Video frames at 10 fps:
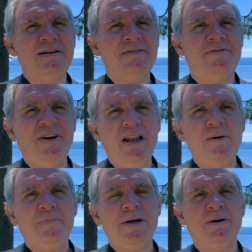
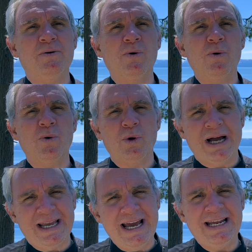Philip,
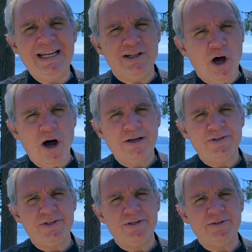again, he longs